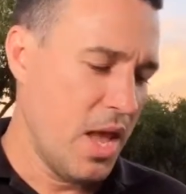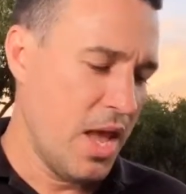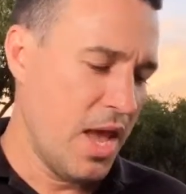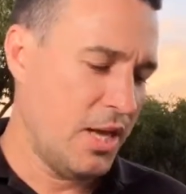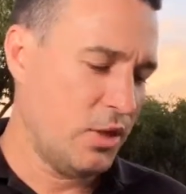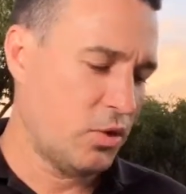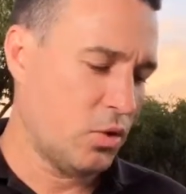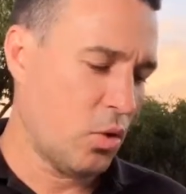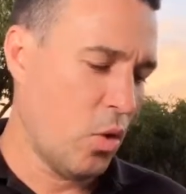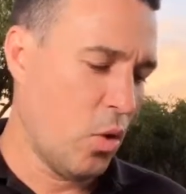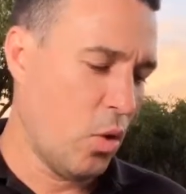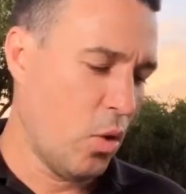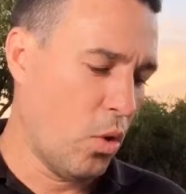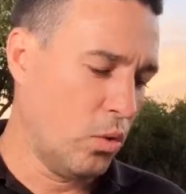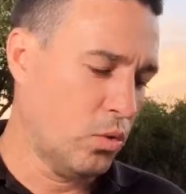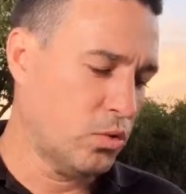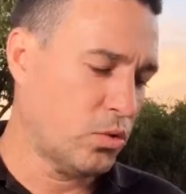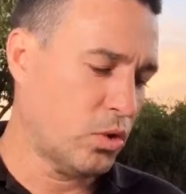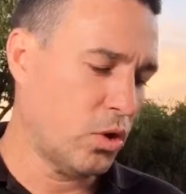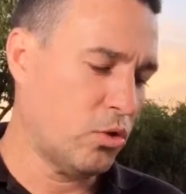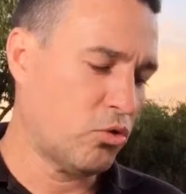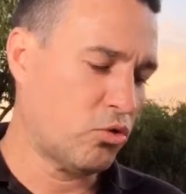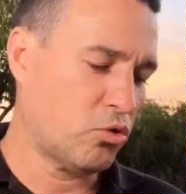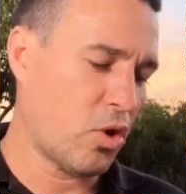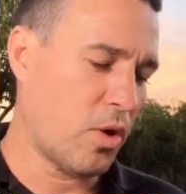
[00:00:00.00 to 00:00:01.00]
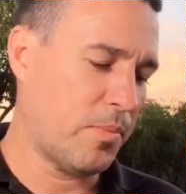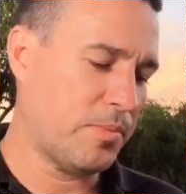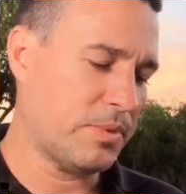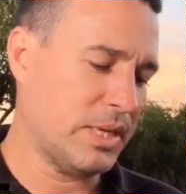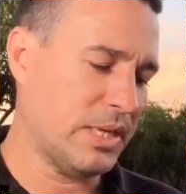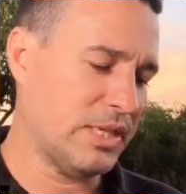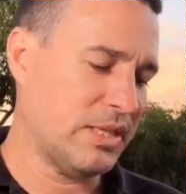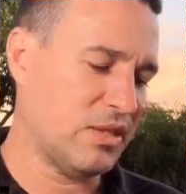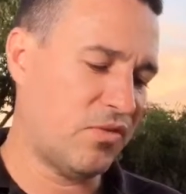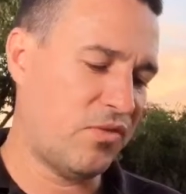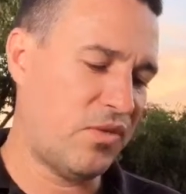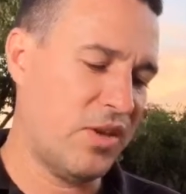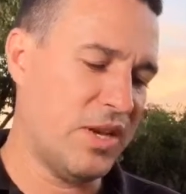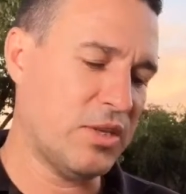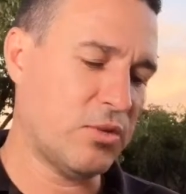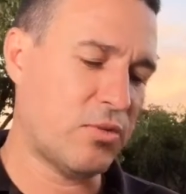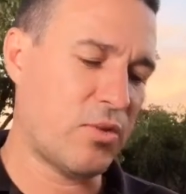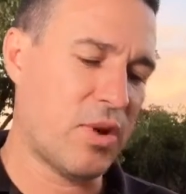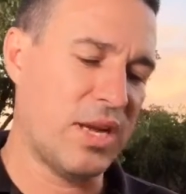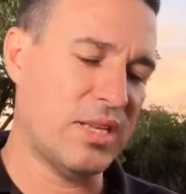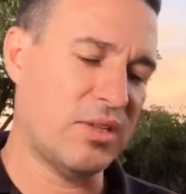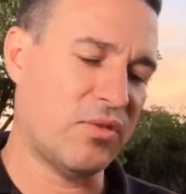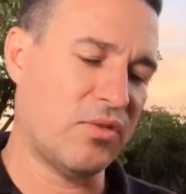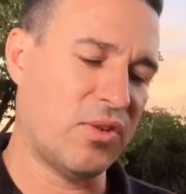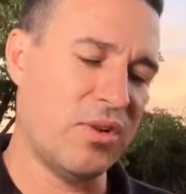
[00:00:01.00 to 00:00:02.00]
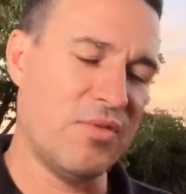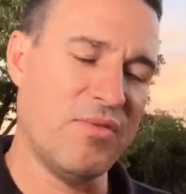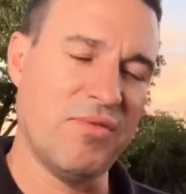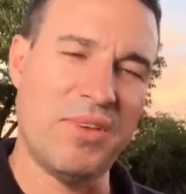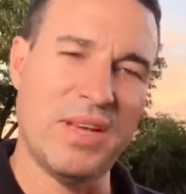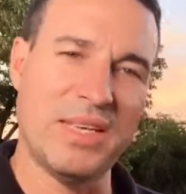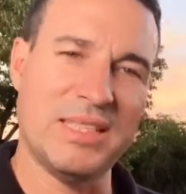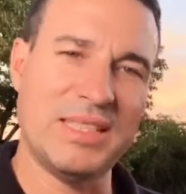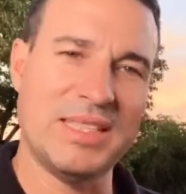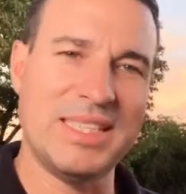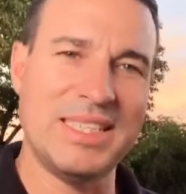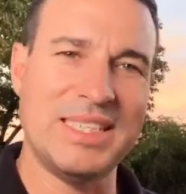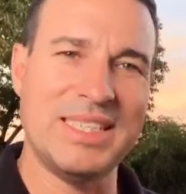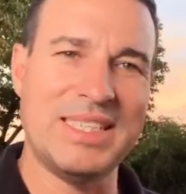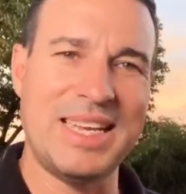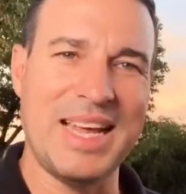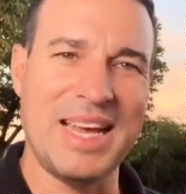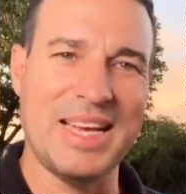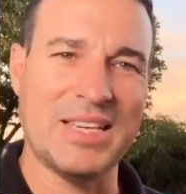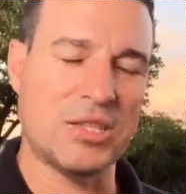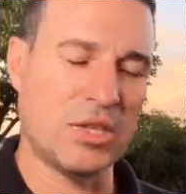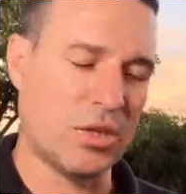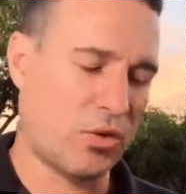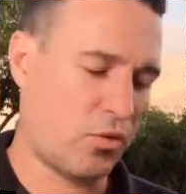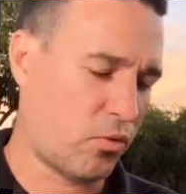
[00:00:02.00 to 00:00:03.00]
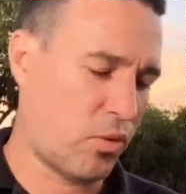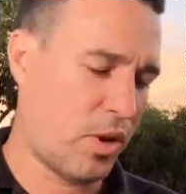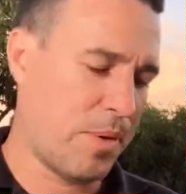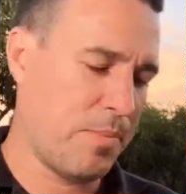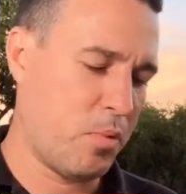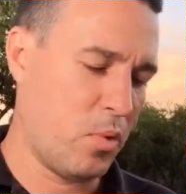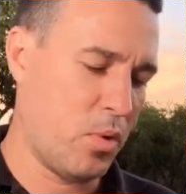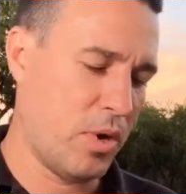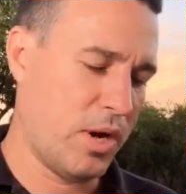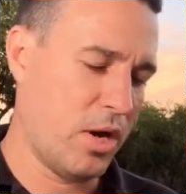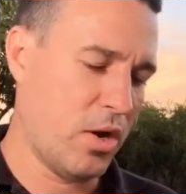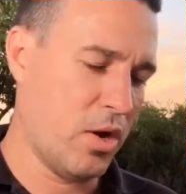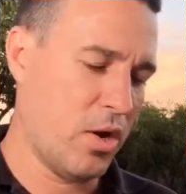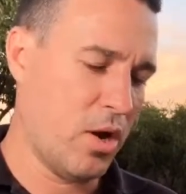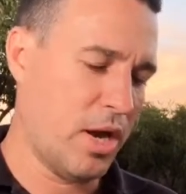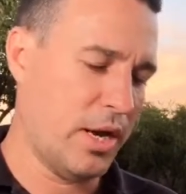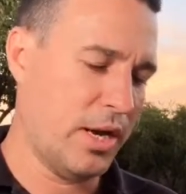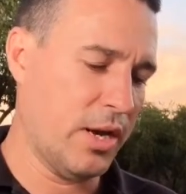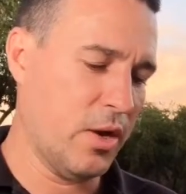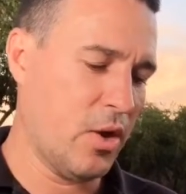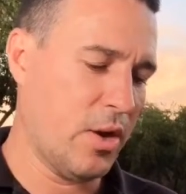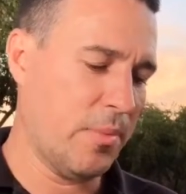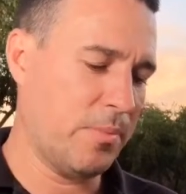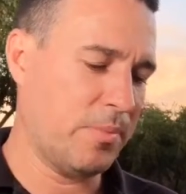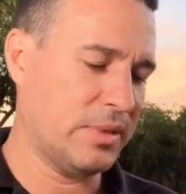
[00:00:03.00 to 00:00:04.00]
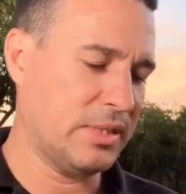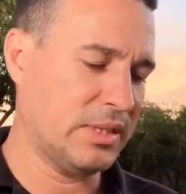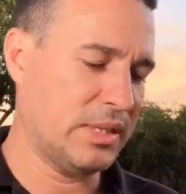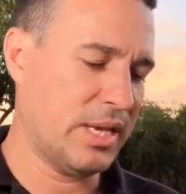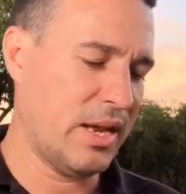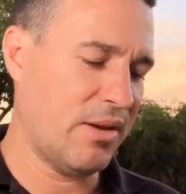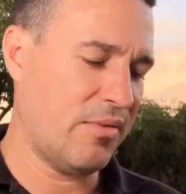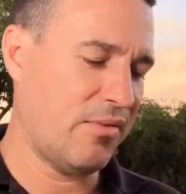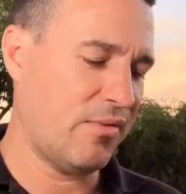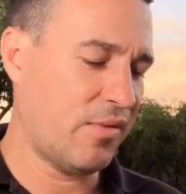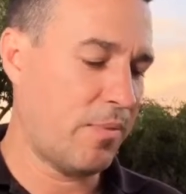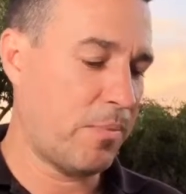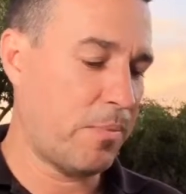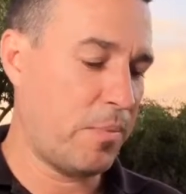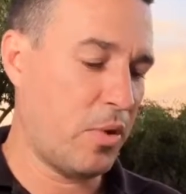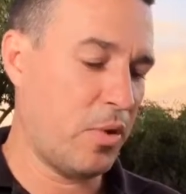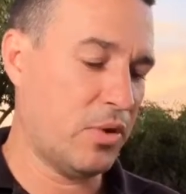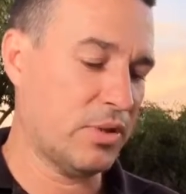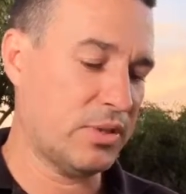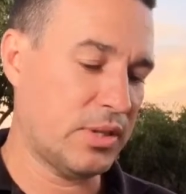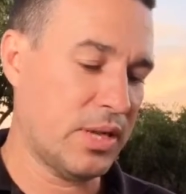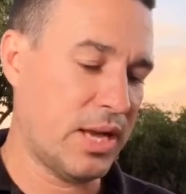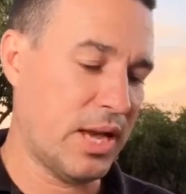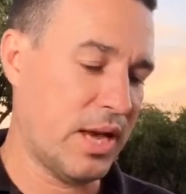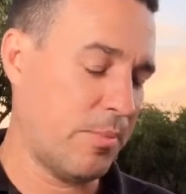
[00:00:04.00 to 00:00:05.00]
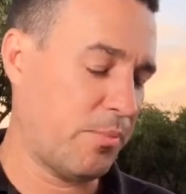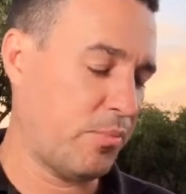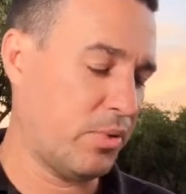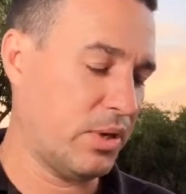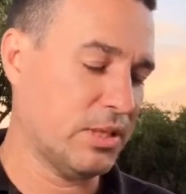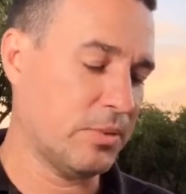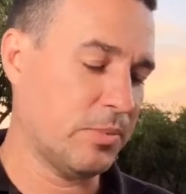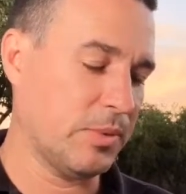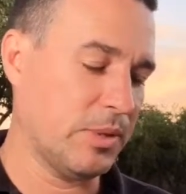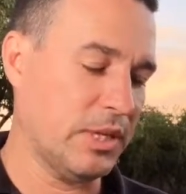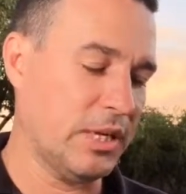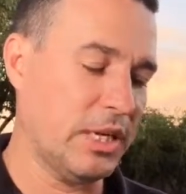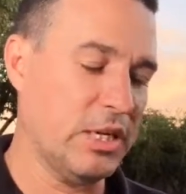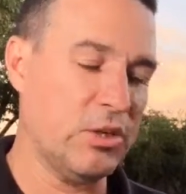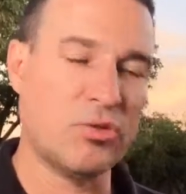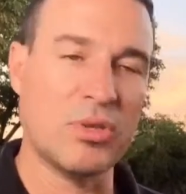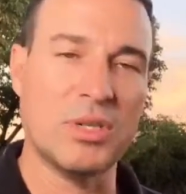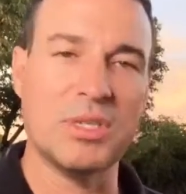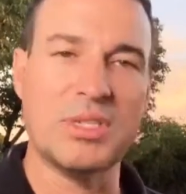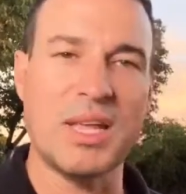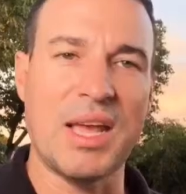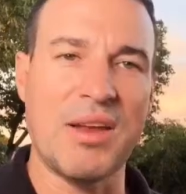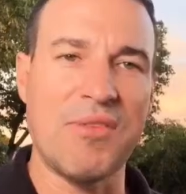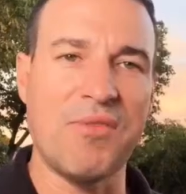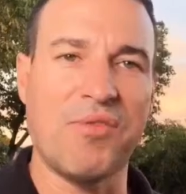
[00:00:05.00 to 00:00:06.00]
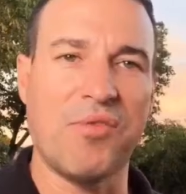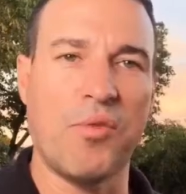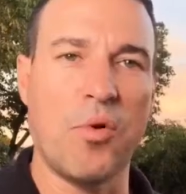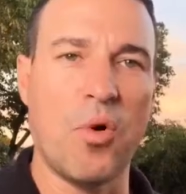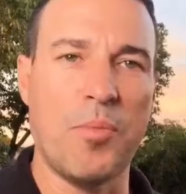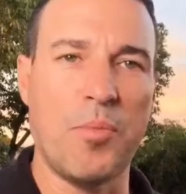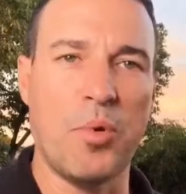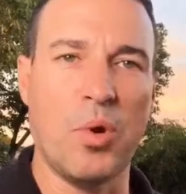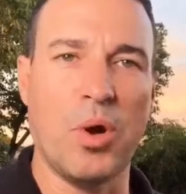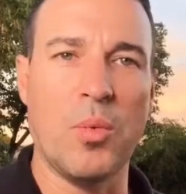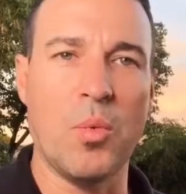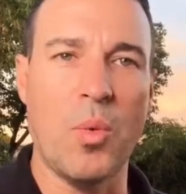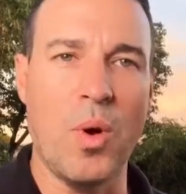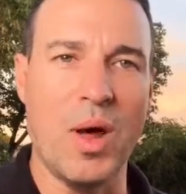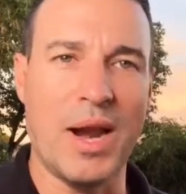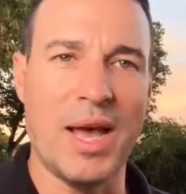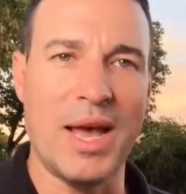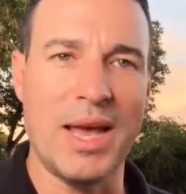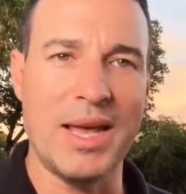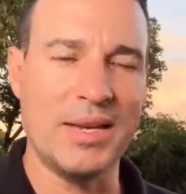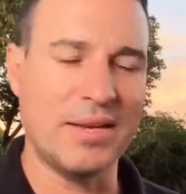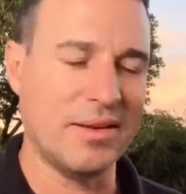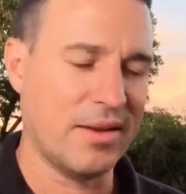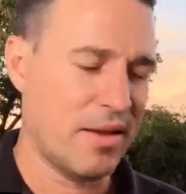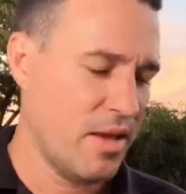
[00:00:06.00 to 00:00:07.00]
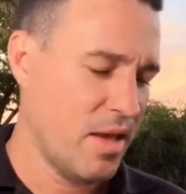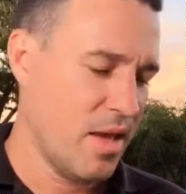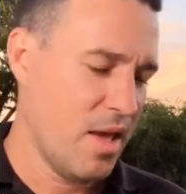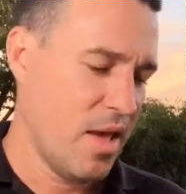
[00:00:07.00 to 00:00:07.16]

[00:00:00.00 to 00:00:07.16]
It's also dropped its fixed rates for investors down to 3.99% for principal and interest and 4.18%